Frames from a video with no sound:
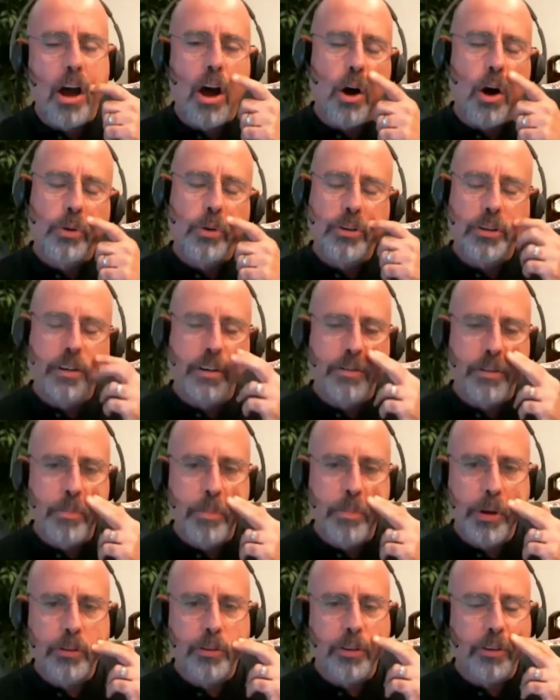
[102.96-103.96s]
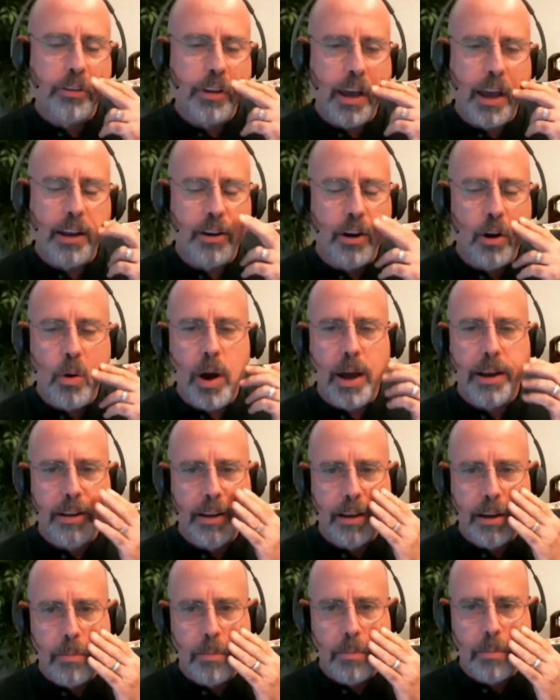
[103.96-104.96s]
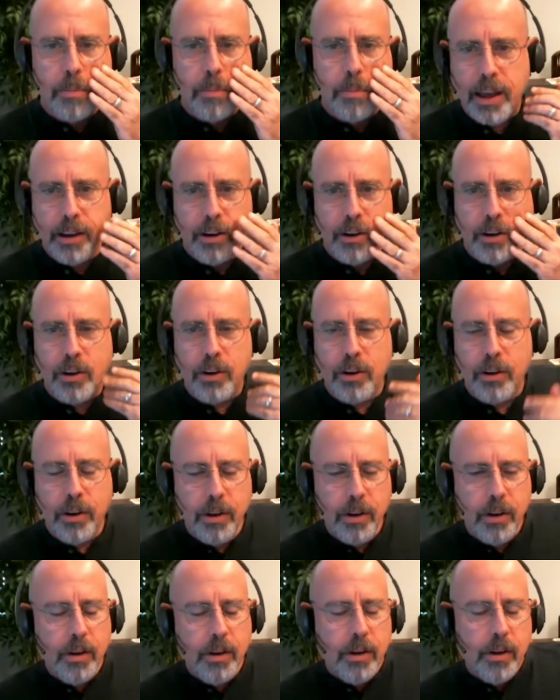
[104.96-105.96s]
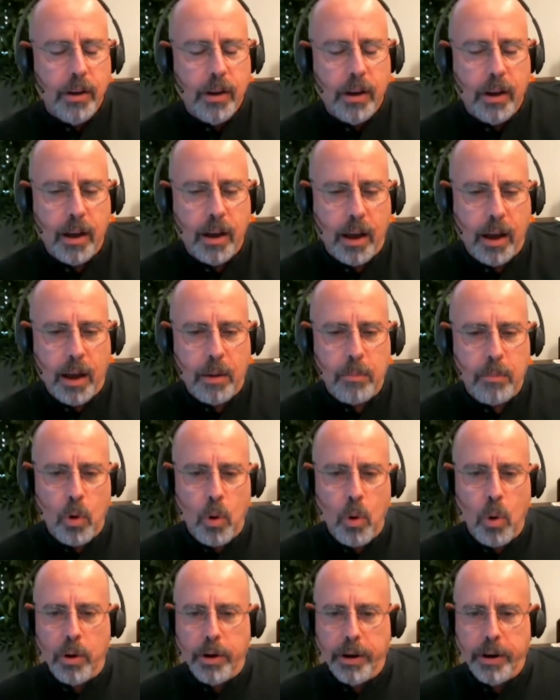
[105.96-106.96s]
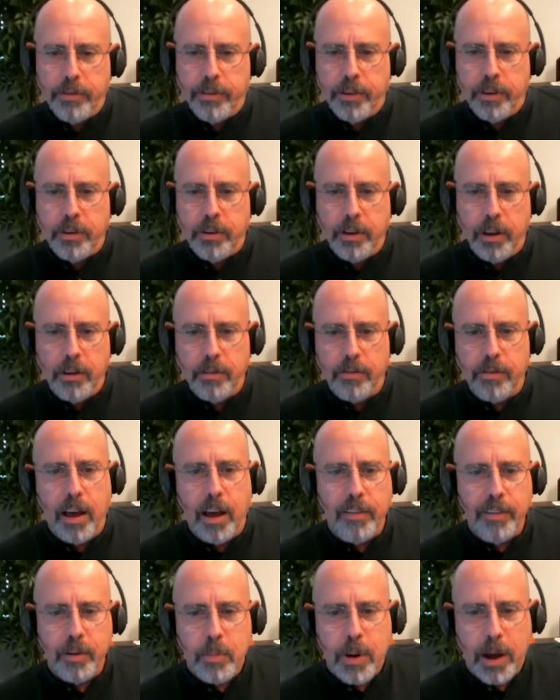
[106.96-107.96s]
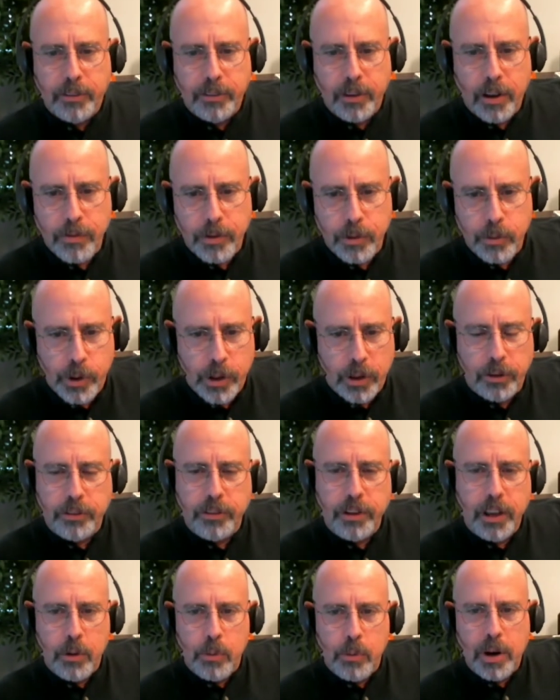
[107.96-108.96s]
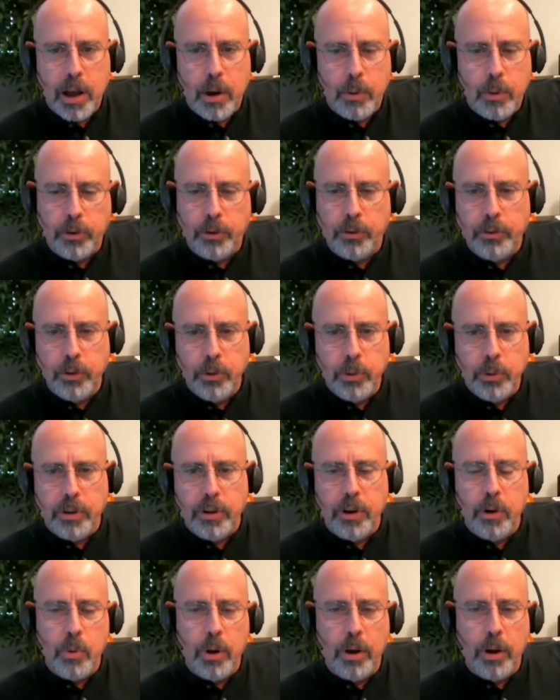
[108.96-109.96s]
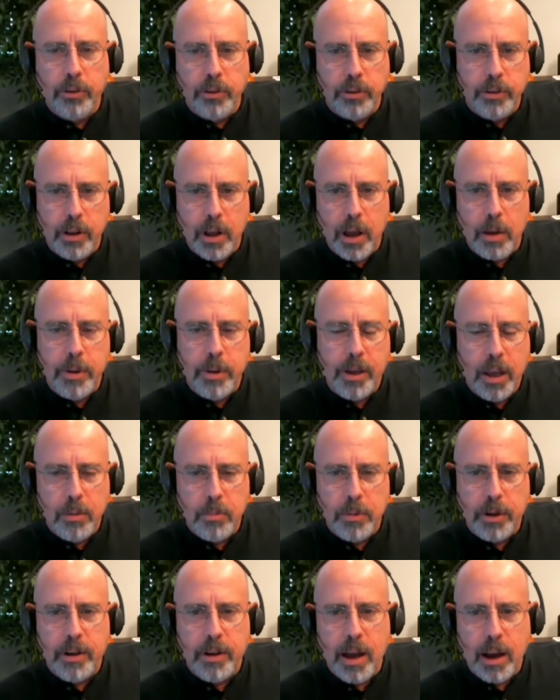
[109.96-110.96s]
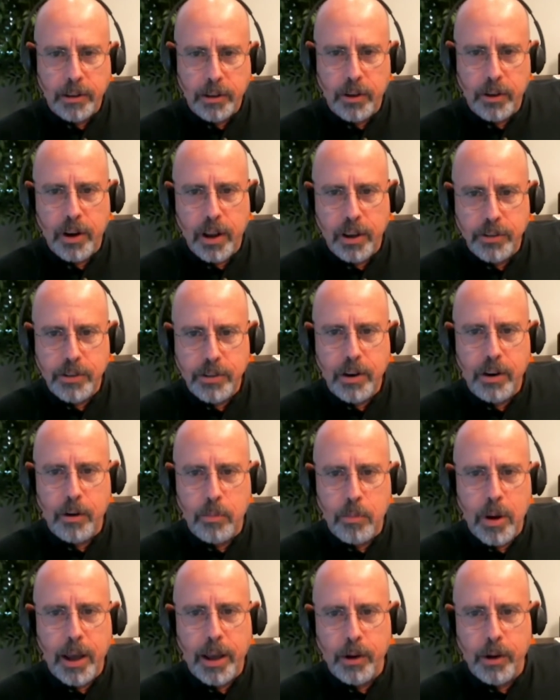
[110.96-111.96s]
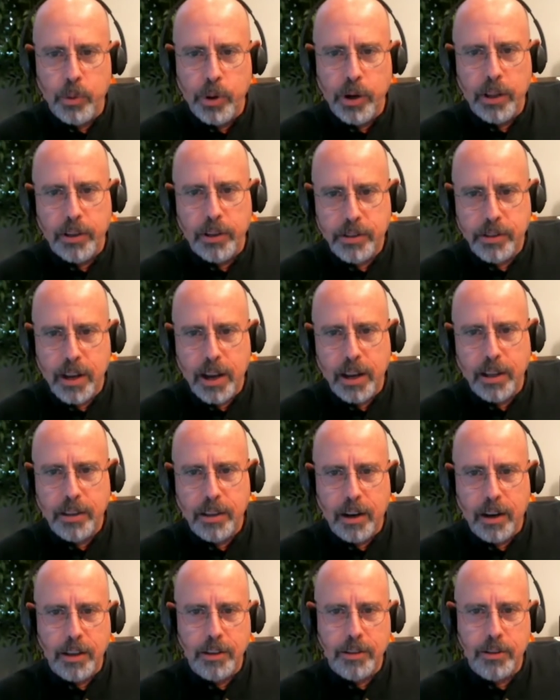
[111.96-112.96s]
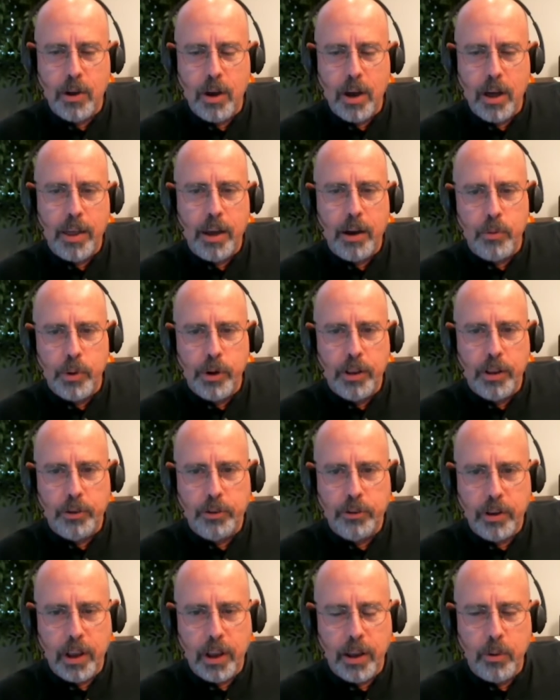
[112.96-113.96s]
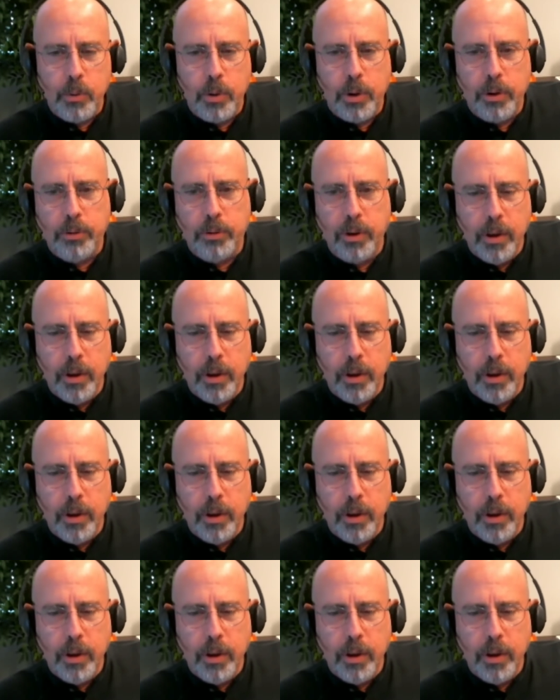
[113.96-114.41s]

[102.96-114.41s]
it was a different business. I had no idea about Anchor or even involving myself in real estate when I was a student. It wasn't until I became a doctor and I started buying real estate that I saw that real estate was